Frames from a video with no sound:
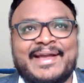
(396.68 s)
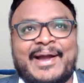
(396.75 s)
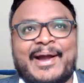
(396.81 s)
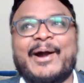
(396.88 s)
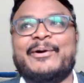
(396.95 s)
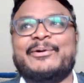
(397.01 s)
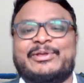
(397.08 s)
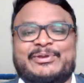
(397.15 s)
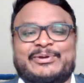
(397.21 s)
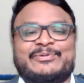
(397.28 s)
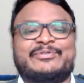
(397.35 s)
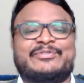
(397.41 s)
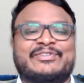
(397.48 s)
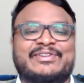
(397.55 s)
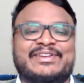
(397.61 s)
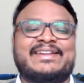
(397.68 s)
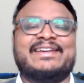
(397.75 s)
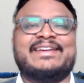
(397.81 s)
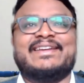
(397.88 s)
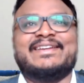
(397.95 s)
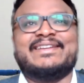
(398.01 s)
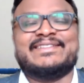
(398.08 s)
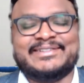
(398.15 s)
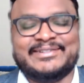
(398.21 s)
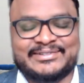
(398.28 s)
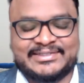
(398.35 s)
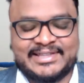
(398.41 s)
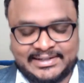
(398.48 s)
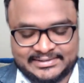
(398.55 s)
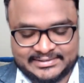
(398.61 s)
how do you feel so
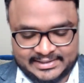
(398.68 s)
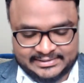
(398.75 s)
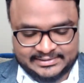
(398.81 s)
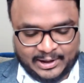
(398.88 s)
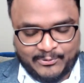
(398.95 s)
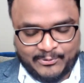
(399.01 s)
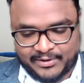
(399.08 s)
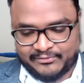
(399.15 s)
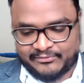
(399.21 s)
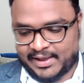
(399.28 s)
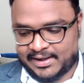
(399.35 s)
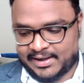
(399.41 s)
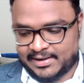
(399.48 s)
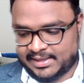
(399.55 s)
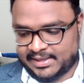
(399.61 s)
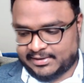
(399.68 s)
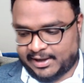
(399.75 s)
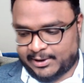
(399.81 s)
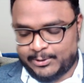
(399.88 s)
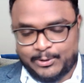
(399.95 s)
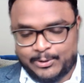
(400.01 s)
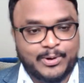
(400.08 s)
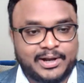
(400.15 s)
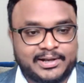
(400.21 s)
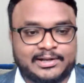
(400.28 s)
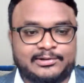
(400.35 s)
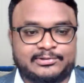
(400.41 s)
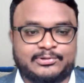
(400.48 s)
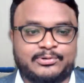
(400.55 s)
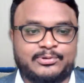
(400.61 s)
that's that's how i felt like i don't know what
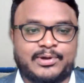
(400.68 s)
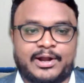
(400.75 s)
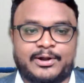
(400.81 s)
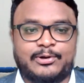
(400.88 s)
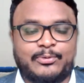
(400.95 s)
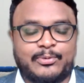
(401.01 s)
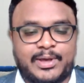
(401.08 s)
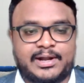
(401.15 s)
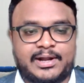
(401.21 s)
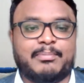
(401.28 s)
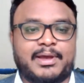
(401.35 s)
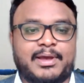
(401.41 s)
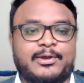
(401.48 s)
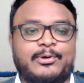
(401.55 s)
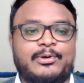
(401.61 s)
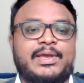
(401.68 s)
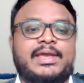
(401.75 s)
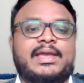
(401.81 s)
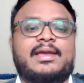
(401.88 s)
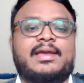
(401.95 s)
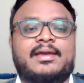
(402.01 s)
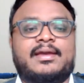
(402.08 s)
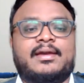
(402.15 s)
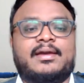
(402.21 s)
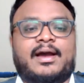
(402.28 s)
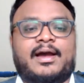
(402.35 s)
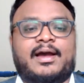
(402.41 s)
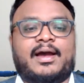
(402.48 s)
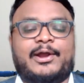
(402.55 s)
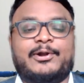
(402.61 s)
else to do i don't know where am i going
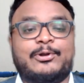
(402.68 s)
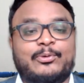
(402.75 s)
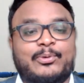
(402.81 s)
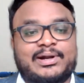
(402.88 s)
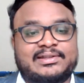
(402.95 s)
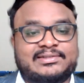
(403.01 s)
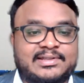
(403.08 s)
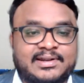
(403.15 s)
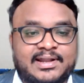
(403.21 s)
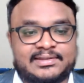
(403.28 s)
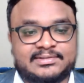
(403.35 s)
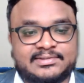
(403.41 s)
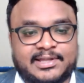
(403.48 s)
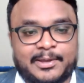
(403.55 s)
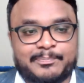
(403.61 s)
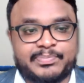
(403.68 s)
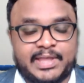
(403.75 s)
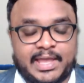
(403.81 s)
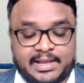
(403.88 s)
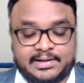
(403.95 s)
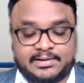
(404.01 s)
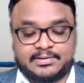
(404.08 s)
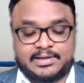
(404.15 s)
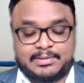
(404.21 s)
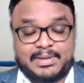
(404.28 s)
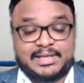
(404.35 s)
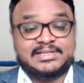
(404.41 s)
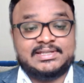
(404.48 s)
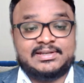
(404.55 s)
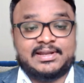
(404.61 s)
I don't know what is the next step. And
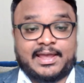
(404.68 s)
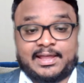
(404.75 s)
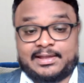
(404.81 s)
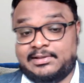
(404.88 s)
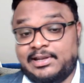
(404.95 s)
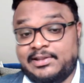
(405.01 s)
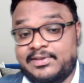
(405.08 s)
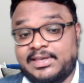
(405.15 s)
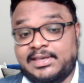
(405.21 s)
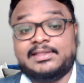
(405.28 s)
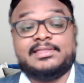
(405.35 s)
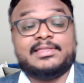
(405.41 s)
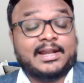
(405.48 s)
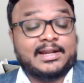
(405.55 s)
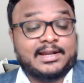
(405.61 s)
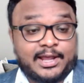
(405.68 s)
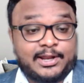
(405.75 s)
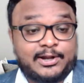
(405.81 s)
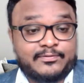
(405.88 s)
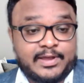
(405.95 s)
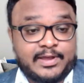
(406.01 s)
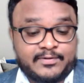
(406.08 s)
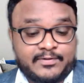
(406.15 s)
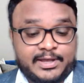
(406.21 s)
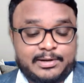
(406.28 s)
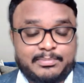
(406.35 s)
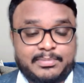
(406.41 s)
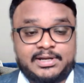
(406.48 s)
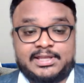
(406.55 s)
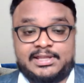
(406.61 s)
imagine living in that kind of
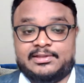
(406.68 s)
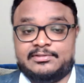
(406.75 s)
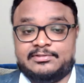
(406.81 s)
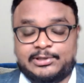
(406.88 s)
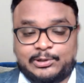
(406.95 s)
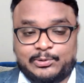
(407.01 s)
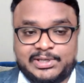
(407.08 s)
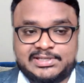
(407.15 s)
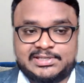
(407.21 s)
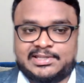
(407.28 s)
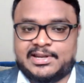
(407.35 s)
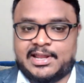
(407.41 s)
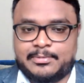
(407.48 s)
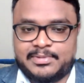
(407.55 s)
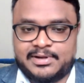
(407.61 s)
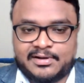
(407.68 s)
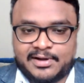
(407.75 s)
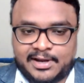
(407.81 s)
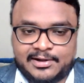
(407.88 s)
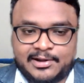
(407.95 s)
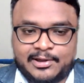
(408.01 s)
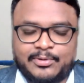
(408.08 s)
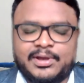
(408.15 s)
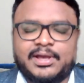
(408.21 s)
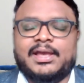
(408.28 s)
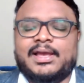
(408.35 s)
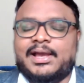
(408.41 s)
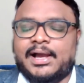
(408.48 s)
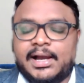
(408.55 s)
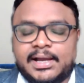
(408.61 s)
environment in the situation that I'm in right now.
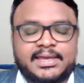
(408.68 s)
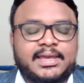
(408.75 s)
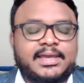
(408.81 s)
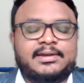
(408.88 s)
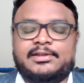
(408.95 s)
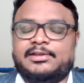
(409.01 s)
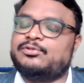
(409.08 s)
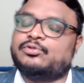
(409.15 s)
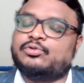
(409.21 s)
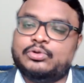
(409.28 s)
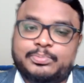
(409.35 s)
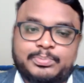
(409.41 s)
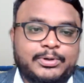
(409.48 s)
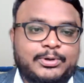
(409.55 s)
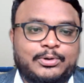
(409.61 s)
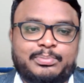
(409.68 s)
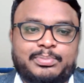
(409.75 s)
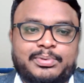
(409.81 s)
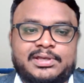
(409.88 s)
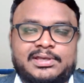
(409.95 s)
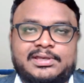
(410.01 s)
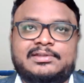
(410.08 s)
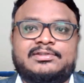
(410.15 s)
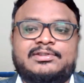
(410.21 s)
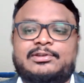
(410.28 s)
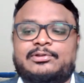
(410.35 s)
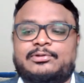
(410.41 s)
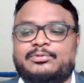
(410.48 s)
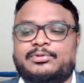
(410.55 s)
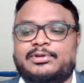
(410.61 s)
Again, it's super duper easy
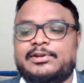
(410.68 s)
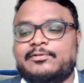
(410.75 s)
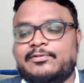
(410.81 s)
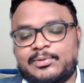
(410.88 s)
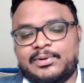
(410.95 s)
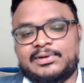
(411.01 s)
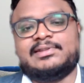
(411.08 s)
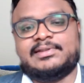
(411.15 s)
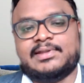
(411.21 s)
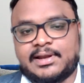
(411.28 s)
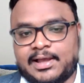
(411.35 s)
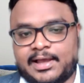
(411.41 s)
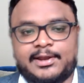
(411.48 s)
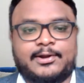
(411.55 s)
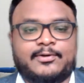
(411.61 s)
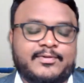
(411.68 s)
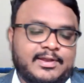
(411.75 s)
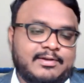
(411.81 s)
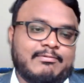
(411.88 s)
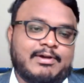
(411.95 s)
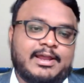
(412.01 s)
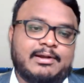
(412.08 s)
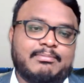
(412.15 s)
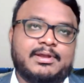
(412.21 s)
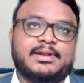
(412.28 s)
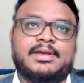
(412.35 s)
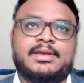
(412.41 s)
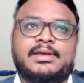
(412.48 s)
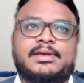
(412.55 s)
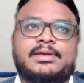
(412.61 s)
to influence in that kind of environment.
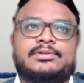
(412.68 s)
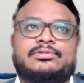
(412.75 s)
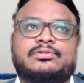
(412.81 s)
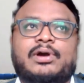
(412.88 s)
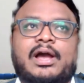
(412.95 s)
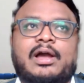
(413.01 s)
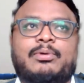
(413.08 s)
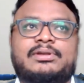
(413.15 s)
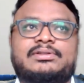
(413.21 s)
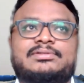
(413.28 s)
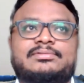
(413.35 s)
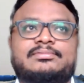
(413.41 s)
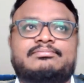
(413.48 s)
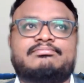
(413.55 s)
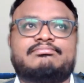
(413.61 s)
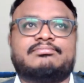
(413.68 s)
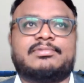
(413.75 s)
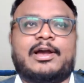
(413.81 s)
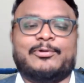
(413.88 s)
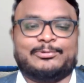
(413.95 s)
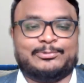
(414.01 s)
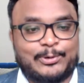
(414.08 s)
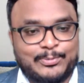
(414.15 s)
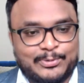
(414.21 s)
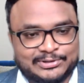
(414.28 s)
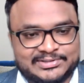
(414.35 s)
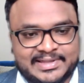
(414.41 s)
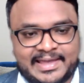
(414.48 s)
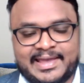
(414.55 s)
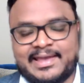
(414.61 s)
So I was I was almost
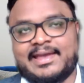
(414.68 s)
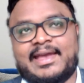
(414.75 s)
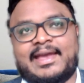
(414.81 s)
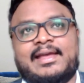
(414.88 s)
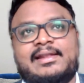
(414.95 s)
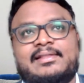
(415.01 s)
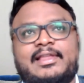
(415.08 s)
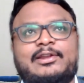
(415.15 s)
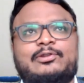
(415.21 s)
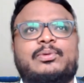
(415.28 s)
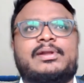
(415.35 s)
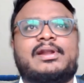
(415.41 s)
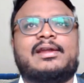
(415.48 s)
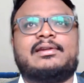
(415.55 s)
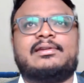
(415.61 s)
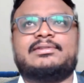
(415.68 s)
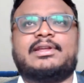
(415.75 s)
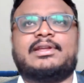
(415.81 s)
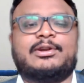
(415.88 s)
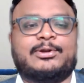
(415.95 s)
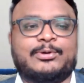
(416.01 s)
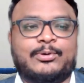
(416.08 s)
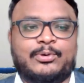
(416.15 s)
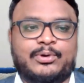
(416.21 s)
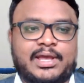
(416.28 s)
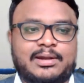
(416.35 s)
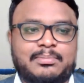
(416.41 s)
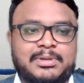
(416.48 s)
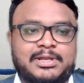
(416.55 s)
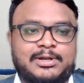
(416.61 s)
there, and that's when I decided to go
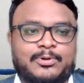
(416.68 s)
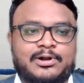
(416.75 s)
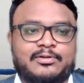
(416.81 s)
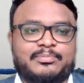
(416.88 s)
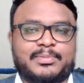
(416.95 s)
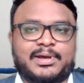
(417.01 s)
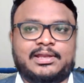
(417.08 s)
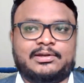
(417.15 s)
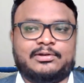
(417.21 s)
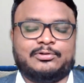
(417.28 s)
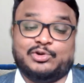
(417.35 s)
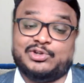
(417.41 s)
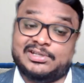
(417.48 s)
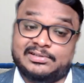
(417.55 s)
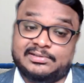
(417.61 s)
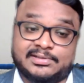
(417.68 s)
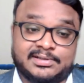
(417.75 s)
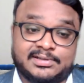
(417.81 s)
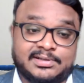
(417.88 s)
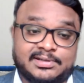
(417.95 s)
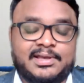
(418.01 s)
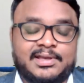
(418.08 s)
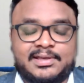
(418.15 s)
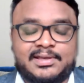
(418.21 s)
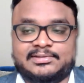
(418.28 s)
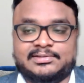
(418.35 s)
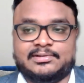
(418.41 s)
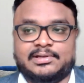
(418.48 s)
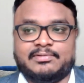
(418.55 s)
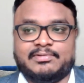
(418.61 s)
and meet one of my tuition sir. He's
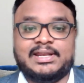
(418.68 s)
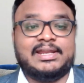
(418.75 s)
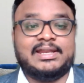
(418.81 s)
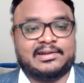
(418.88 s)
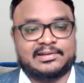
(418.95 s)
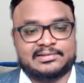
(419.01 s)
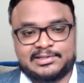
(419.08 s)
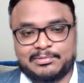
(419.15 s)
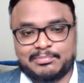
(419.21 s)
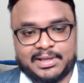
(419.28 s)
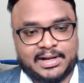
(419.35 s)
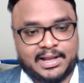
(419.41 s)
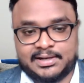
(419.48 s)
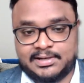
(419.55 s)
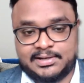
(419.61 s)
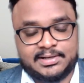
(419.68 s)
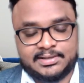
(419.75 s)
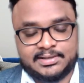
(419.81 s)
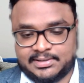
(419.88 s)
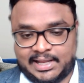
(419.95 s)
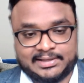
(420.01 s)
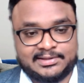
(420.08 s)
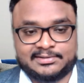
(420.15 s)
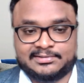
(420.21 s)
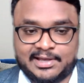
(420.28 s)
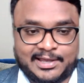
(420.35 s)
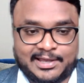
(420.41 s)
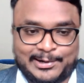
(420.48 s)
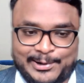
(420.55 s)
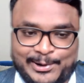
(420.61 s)
a very interesting man. I really like this
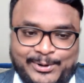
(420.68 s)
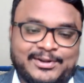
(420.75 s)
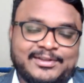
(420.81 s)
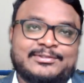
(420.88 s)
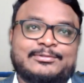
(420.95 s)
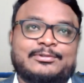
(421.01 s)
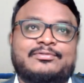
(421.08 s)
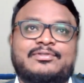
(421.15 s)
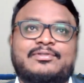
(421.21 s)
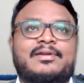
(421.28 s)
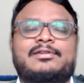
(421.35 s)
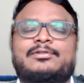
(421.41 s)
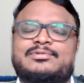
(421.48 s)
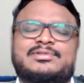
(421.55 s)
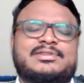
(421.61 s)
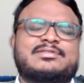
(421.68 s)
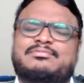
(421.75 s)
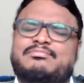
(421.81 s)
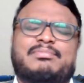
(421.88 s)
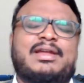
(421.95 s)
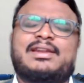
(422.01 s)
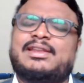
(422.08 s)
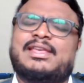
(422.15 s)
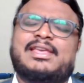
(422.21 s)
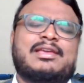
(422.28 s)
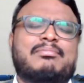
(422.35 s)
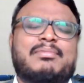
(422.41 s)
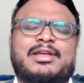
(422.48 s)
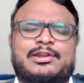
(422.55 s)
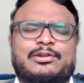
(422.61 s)
guy a lot. So we went to just met
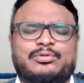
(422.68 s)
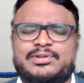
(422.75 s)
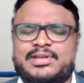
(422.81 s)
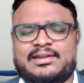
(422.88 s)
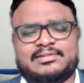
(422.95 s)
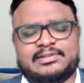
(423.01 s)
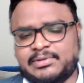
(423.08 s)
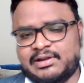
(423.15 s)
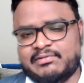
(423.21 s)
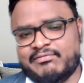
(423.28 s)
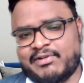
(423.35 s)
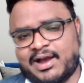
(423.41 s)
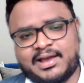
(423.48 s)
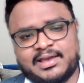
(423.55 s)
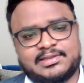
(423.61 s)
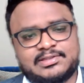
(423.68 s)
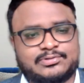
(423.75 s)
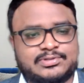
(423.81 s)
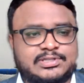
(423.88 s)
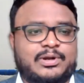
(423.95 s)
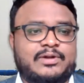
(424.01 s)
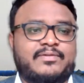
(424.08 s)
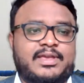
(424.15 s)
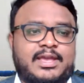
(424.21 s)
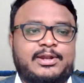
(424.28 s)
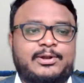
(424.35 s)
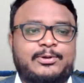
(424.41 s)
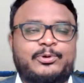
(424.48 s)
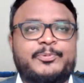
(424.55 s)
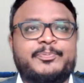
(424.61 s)
him and to get some advice to see what we can
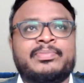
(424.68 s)
do.